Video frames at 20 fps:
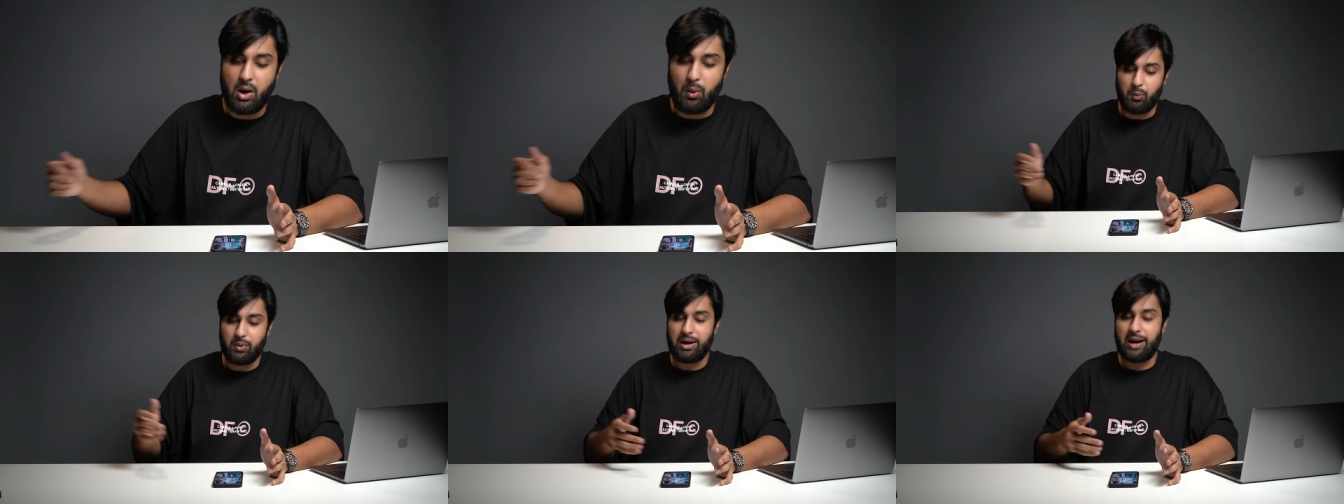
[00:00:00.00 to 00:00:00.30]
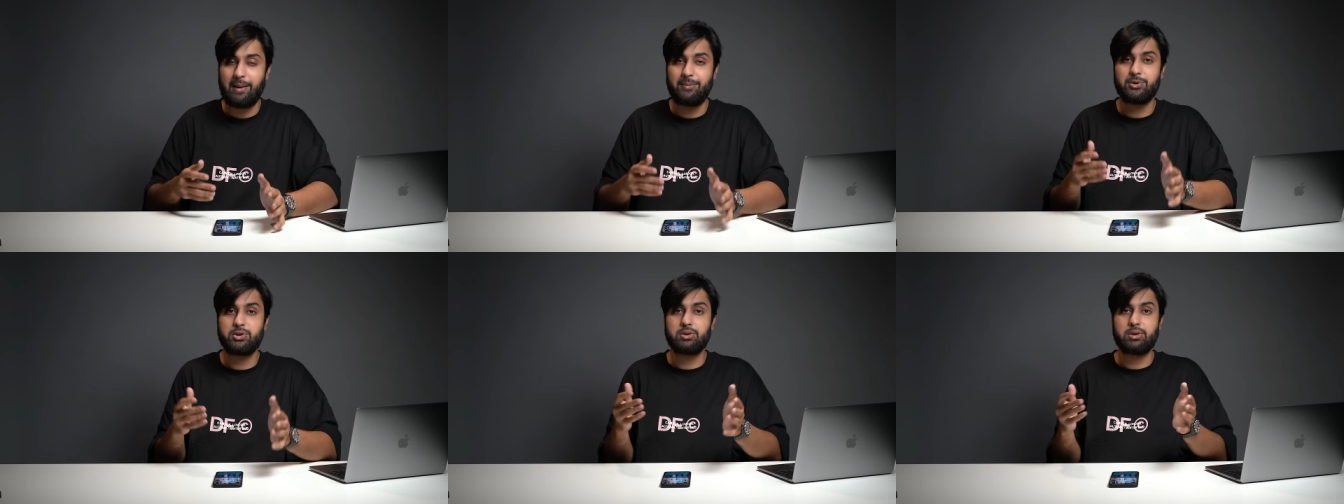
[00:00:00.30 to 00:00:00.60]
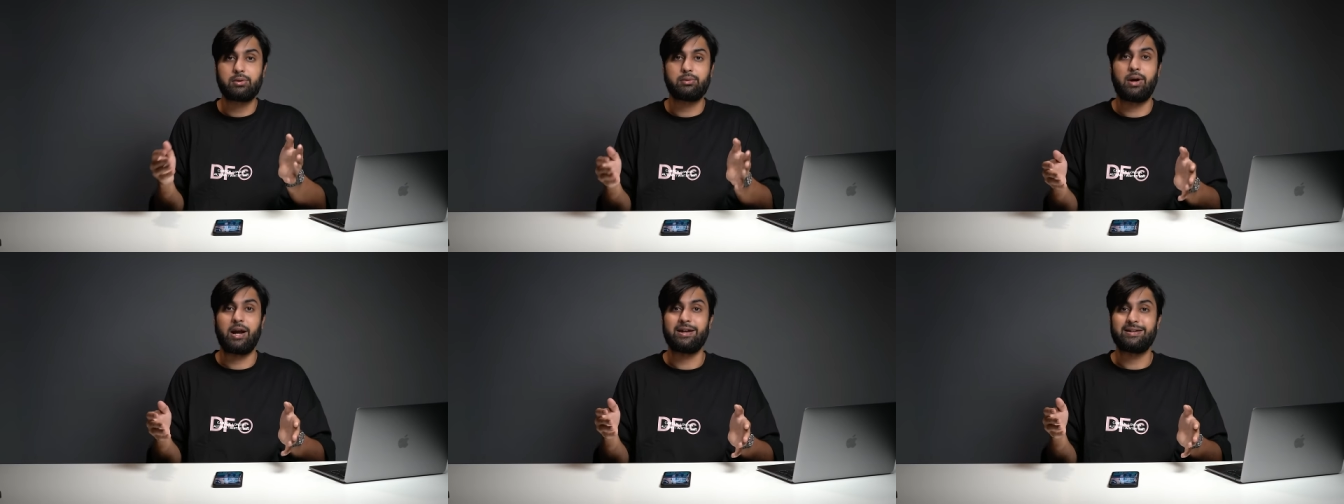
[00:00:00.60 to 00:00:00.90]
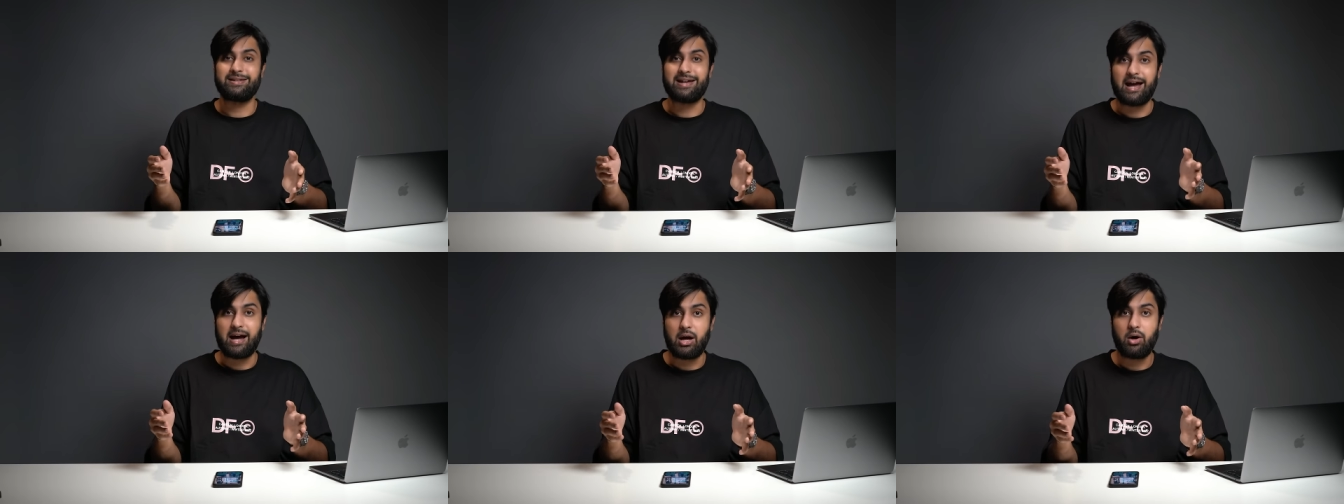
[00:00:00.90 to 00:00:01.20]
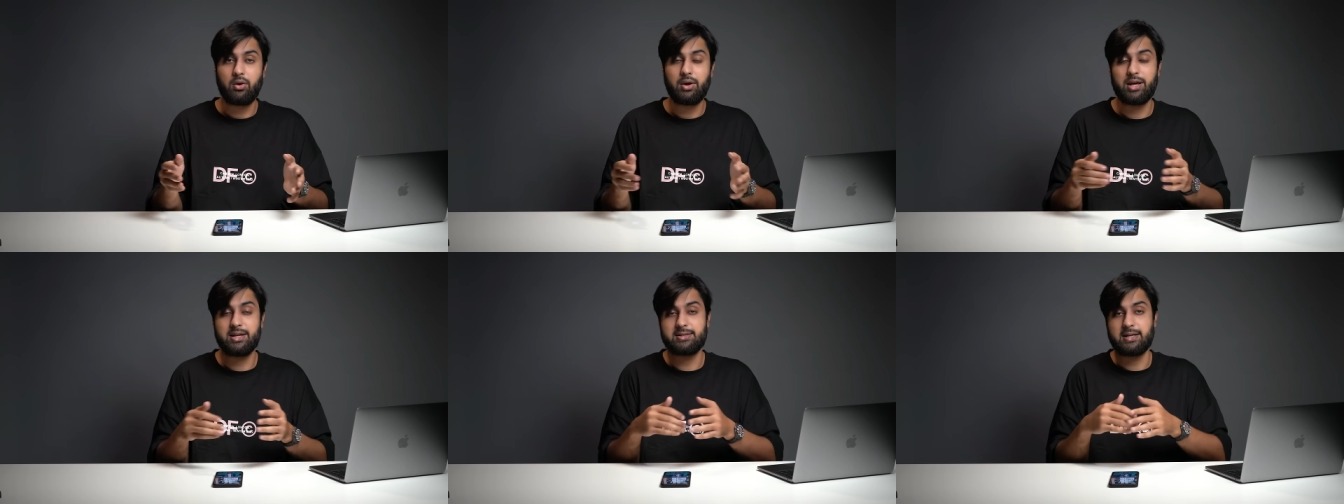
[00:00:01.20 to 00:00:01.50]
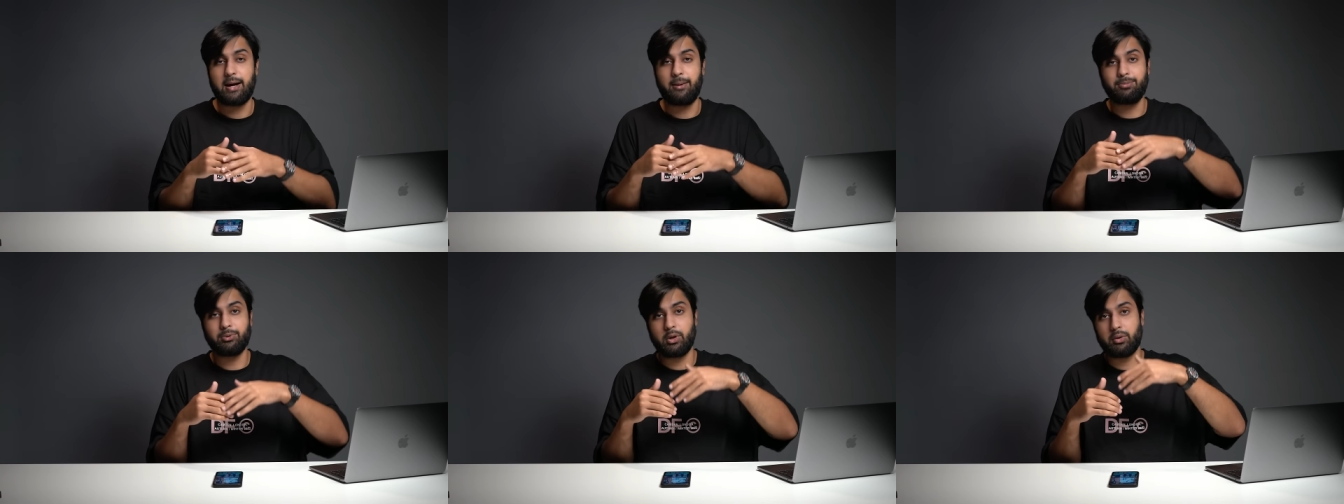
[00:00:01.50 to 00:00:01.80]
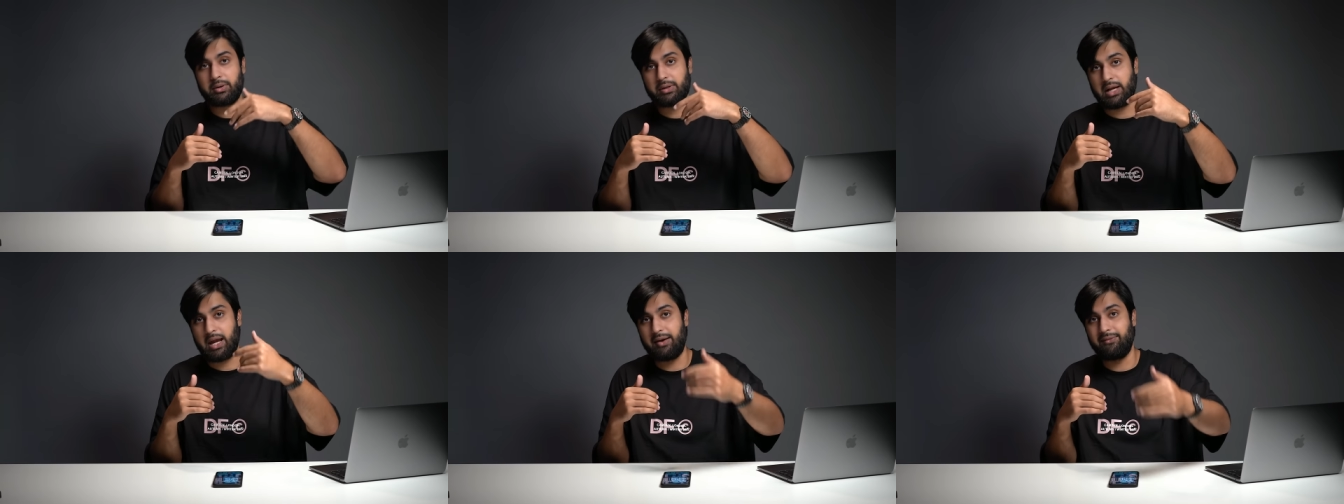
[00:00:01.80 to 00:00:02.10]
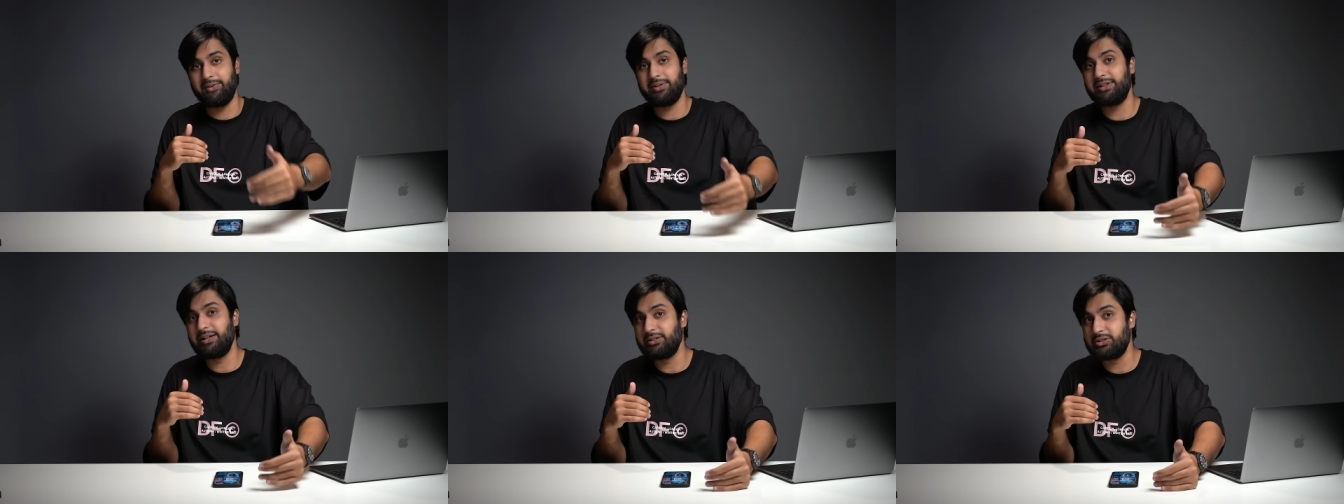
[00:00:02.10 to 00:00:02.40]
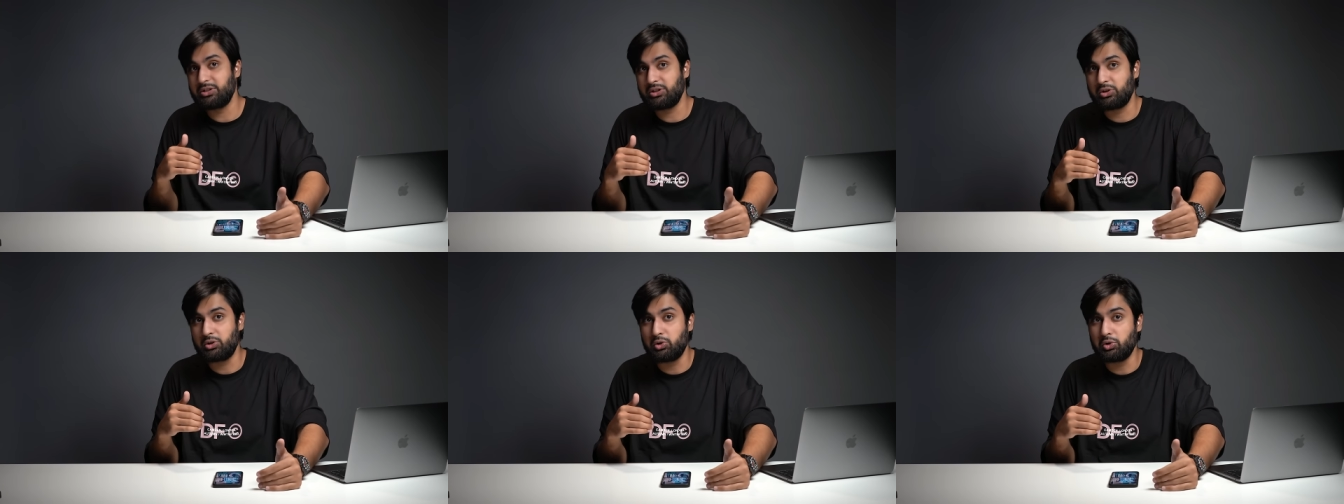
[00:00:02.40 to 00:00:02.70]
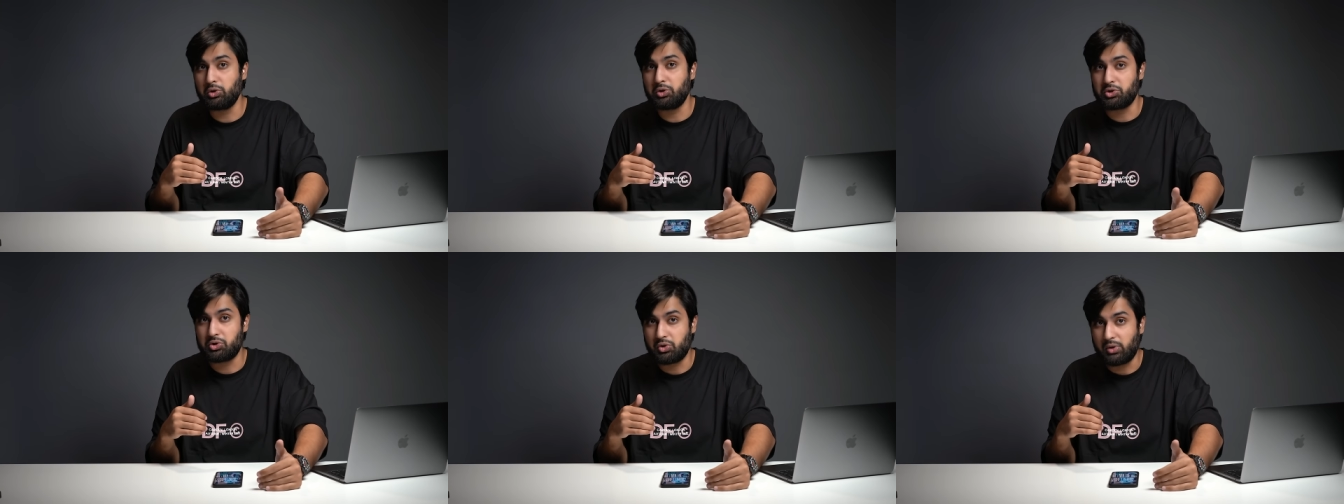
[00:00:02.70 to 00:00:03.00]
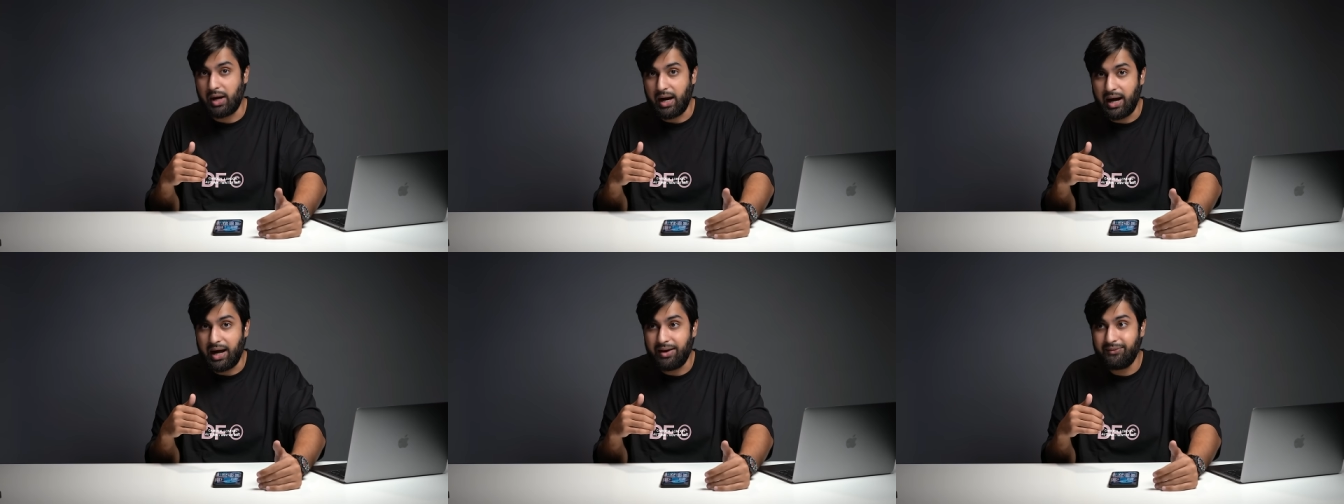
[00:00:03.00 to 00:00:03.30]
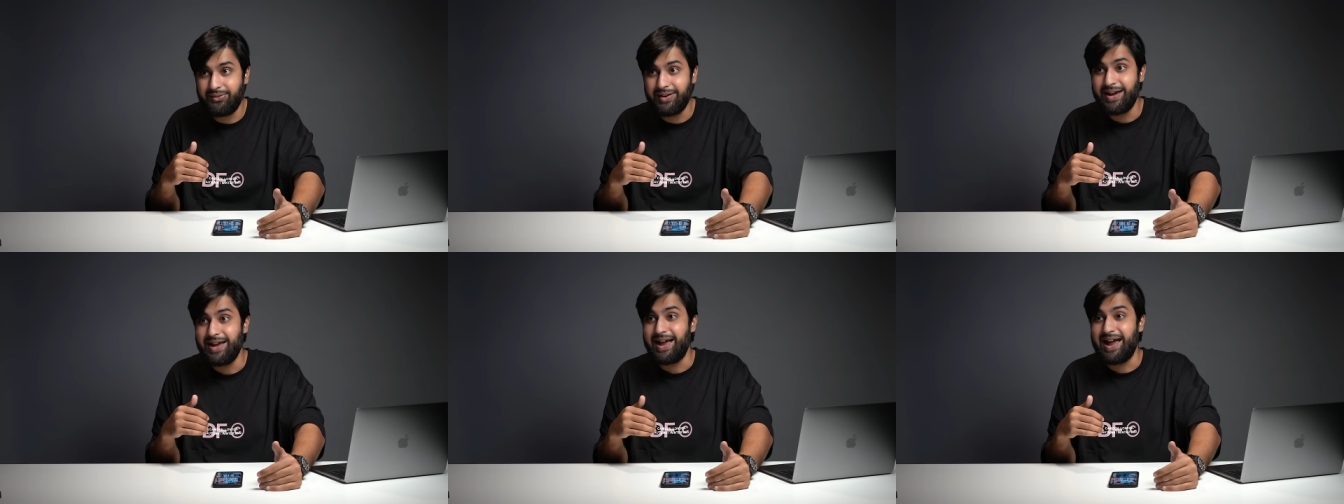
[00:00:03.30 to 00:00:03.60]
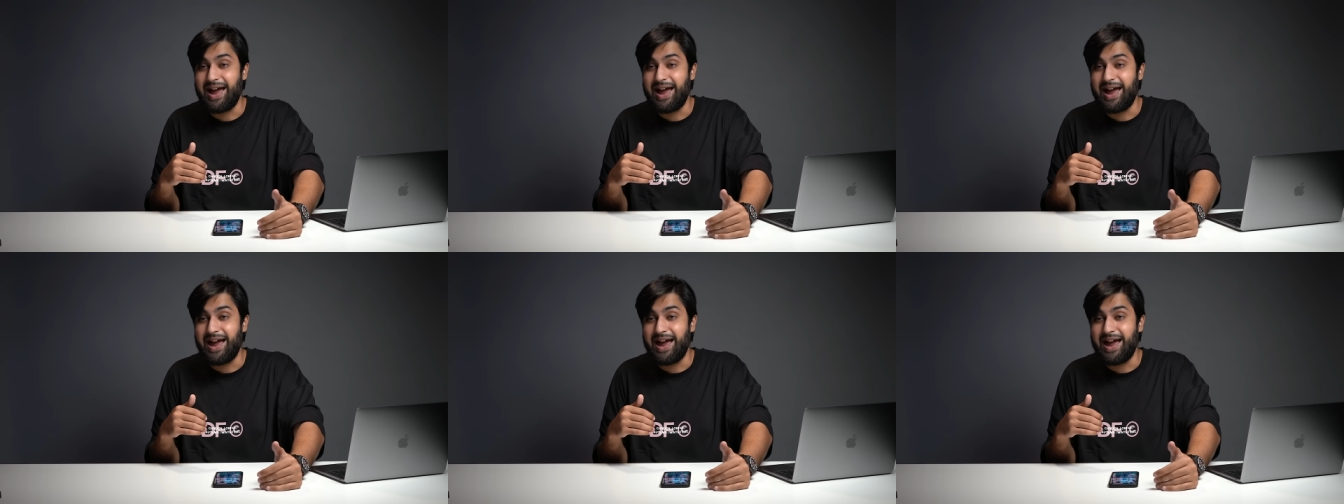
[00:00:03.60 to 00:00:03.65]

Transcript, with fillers: What I'm doing right now is uploading everything to Google Drive